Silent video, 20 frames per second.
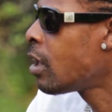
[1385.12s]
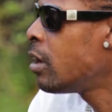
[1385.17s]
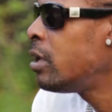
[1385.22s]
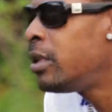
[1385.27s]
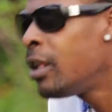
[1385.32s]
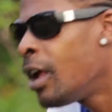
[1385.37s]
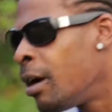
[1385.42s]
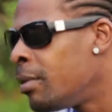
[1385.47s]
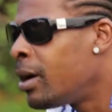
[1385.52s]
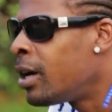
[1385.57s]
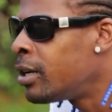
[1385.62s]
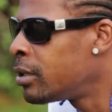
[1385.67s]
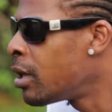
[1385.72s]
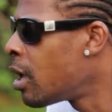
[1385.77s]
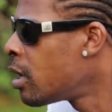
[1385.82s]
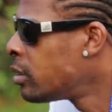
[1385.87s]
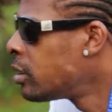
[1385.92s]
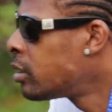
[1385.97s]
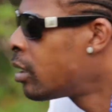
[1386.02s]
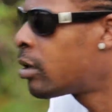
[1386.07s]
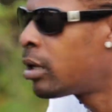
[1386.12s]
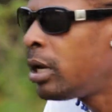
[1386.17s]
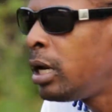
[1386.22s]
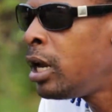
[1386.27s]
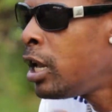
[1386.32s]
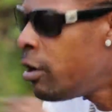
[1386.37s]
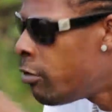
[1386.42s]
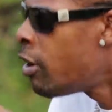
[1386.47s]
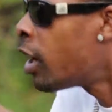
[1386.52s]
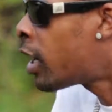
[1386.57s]
Yeah, what do you mean? Him come
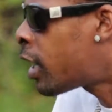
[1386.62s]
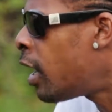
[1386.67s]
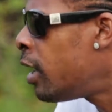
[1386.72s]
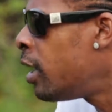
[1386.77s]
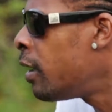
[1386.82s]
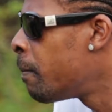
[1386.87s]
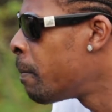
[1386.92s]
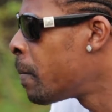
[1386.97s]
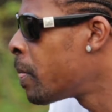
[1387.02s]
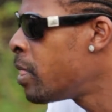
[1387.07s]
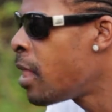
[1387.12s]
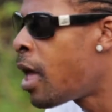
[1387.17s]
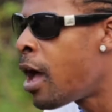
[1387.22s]
to you and him say, yo.